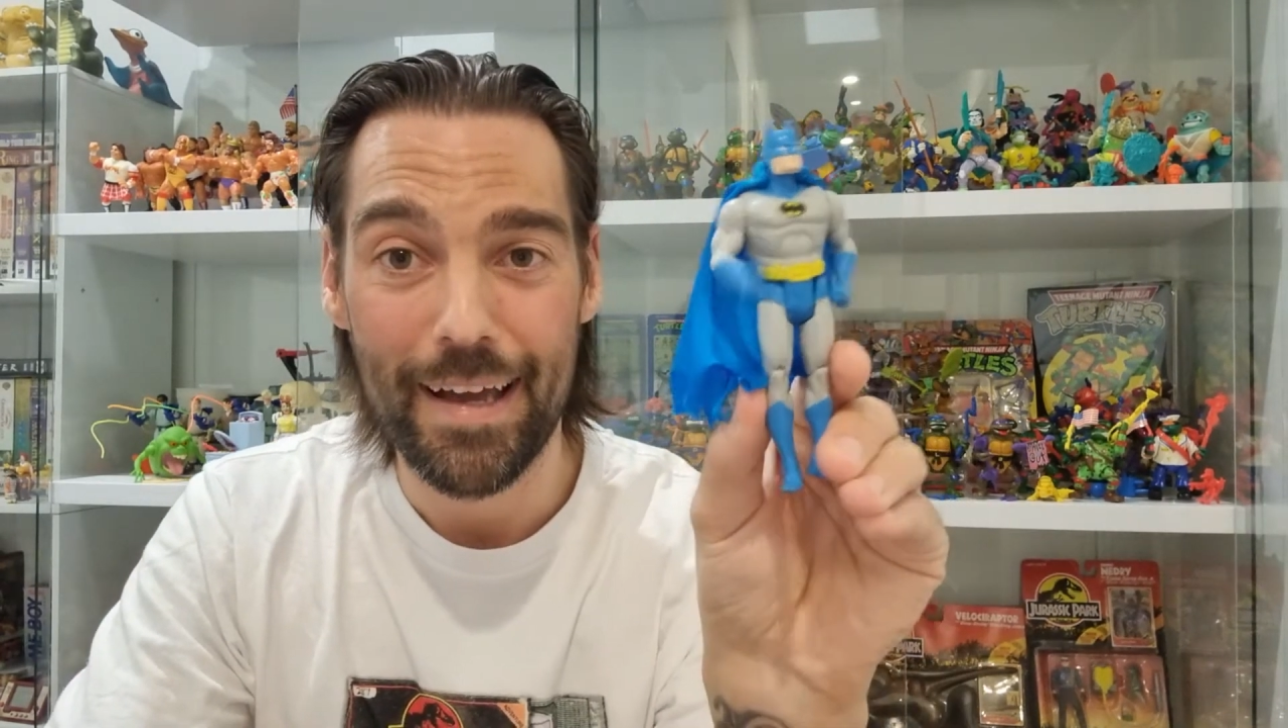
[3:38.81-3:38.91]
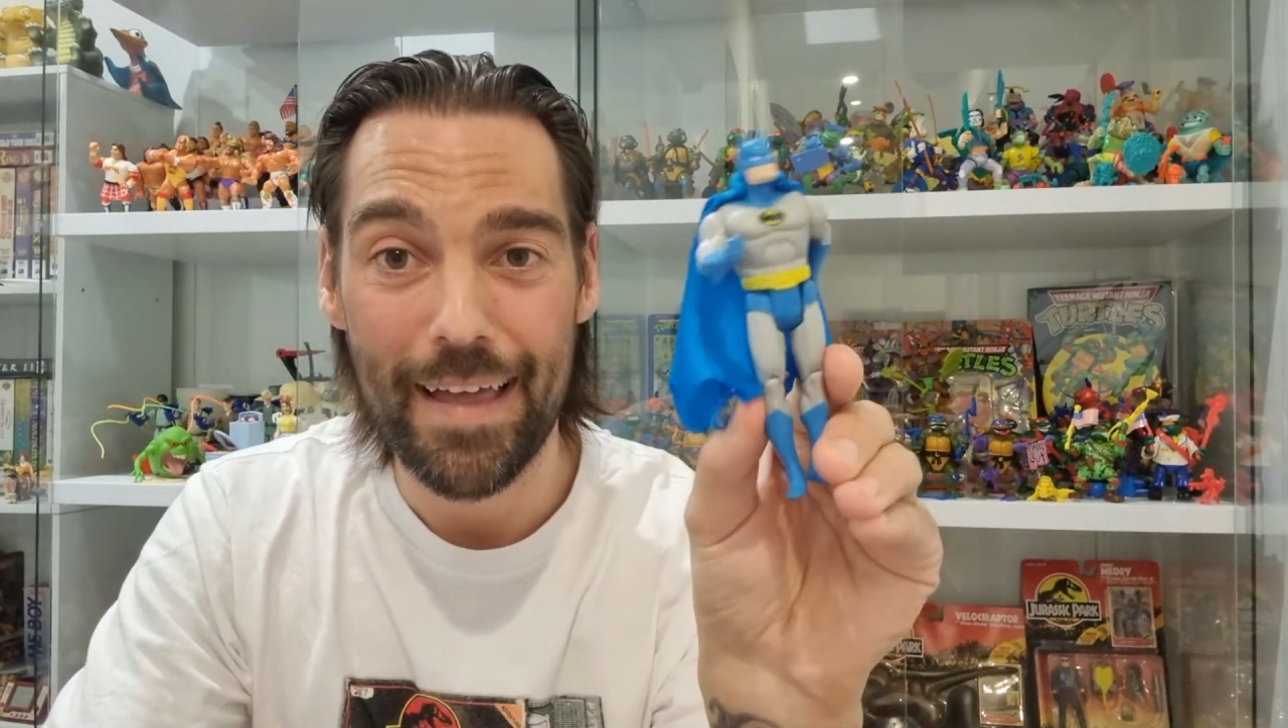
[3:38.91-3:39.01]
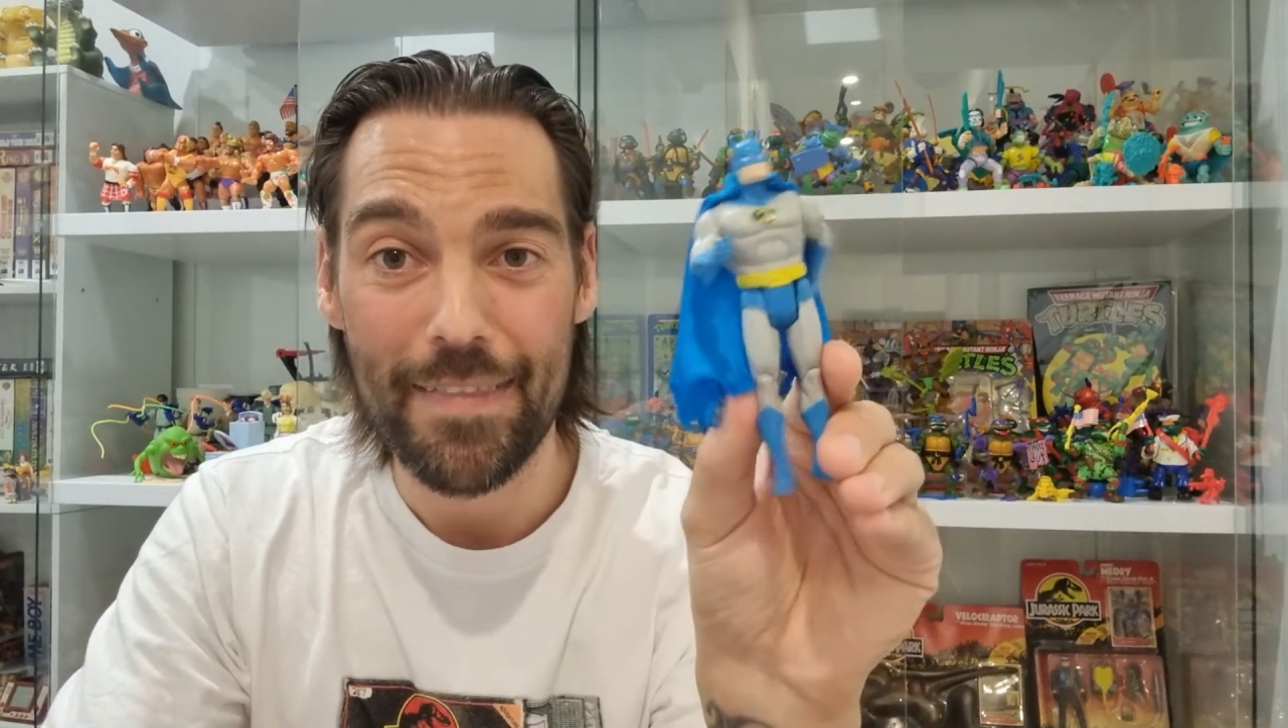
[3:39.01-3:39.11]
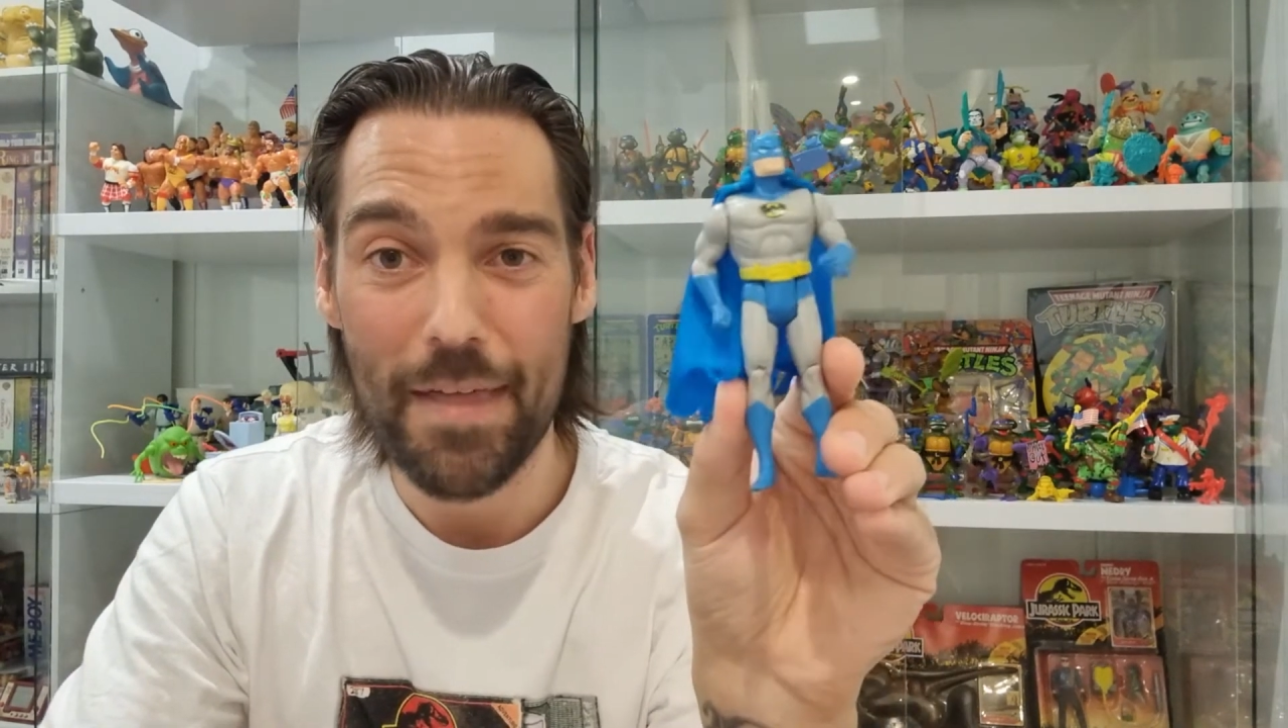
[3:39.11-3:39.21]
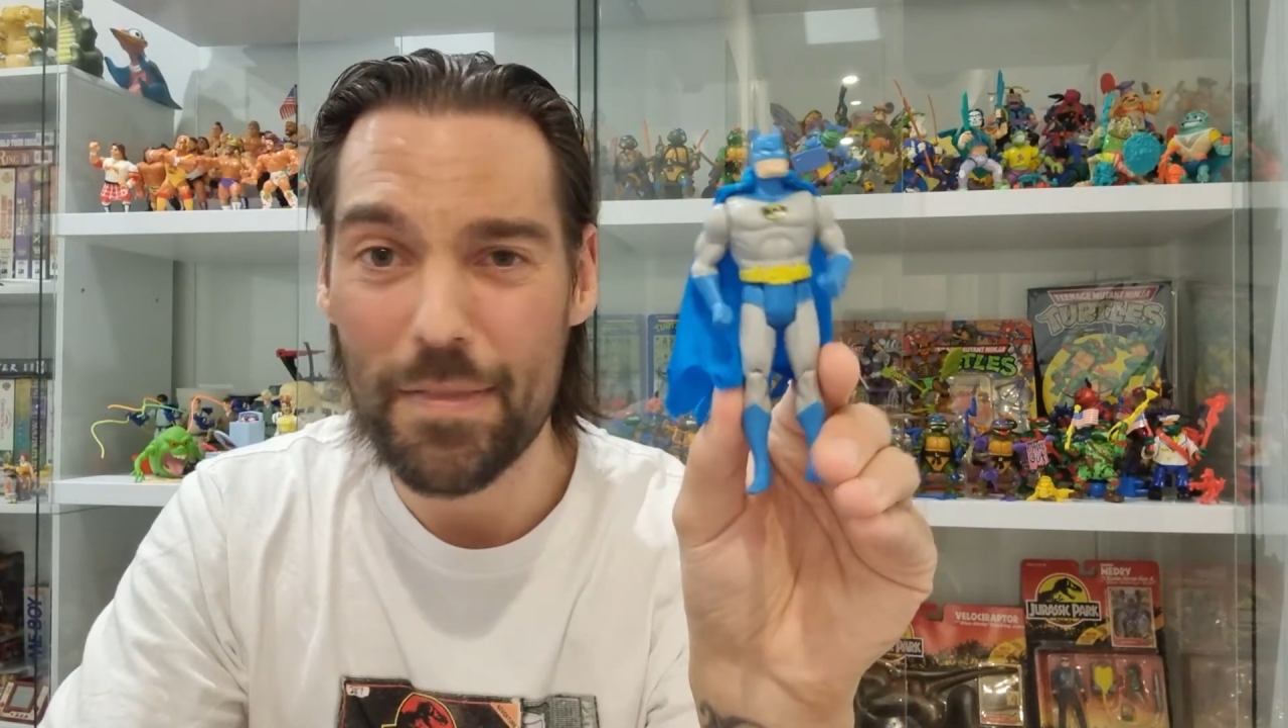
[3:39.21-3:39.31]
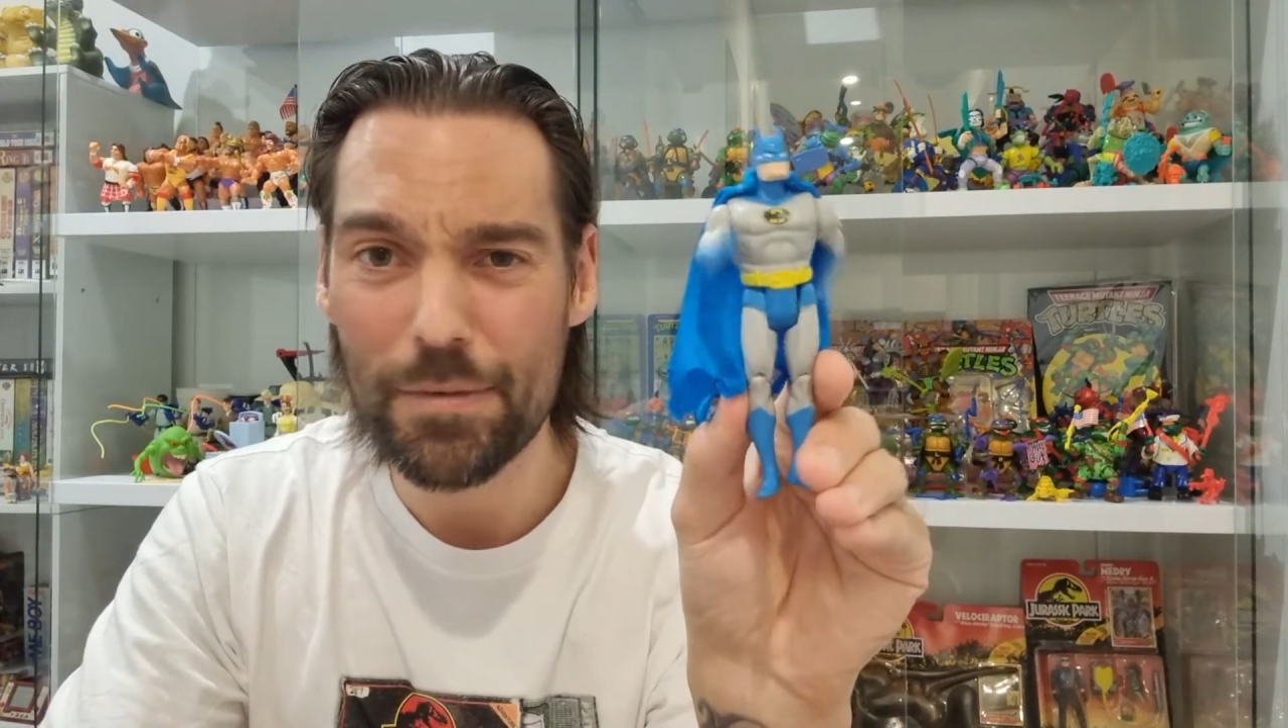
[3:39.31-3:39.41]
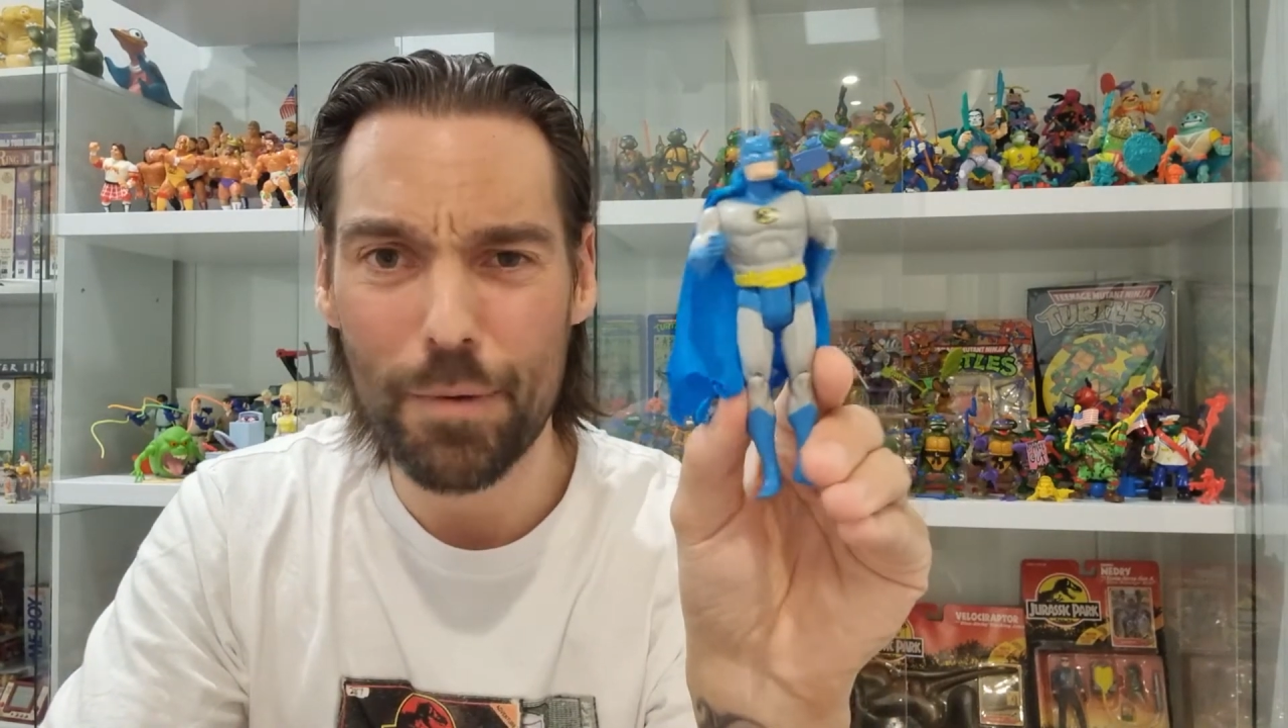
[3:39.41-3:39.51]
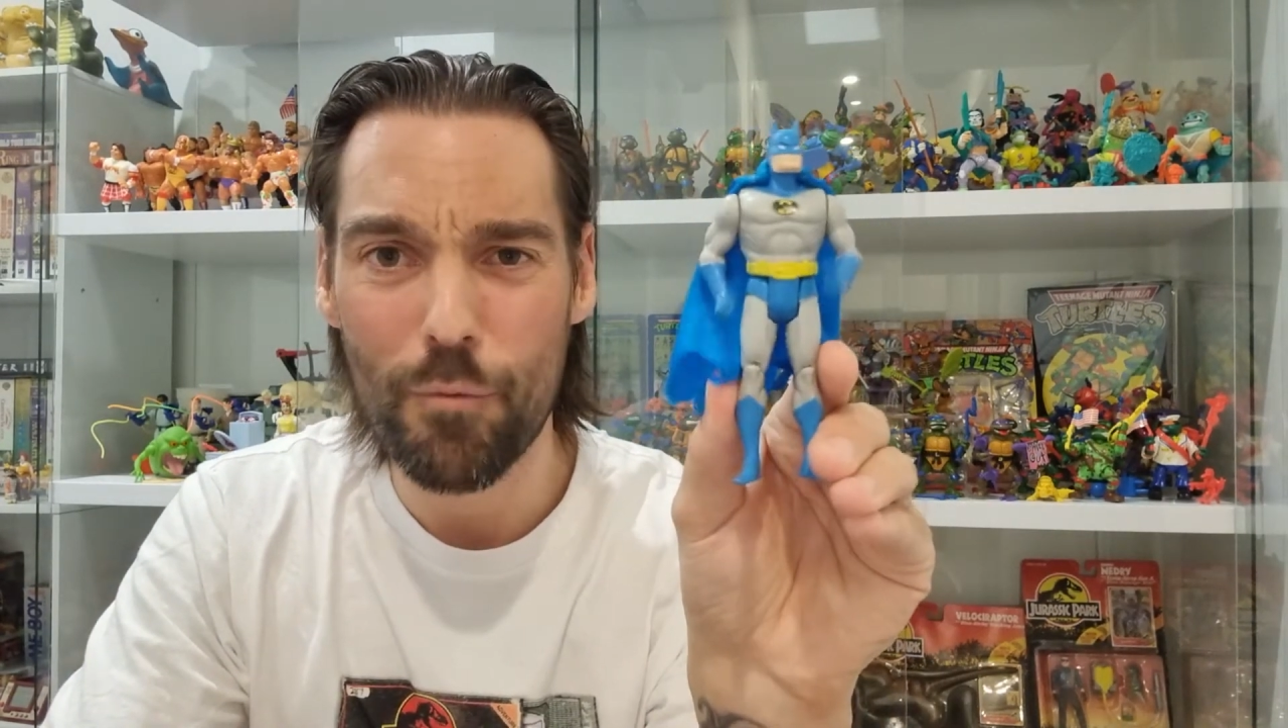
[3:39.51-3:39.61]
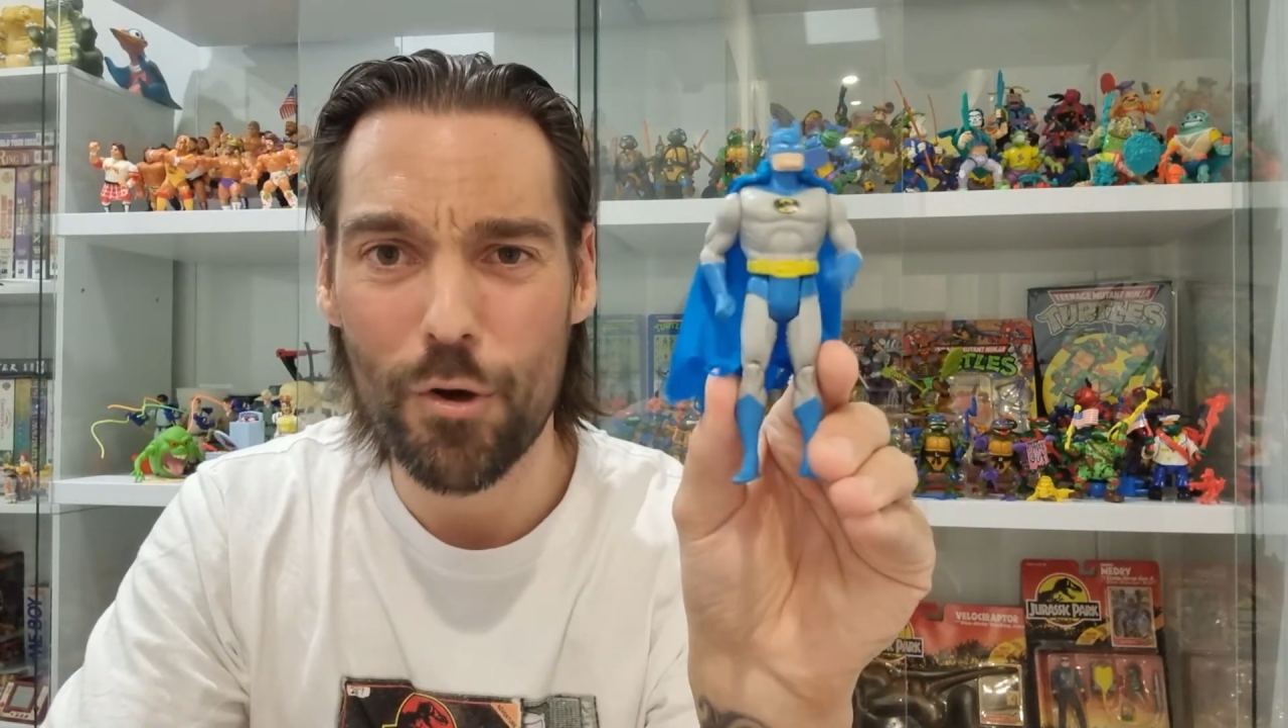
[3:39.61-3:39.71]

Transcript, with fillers: and and this one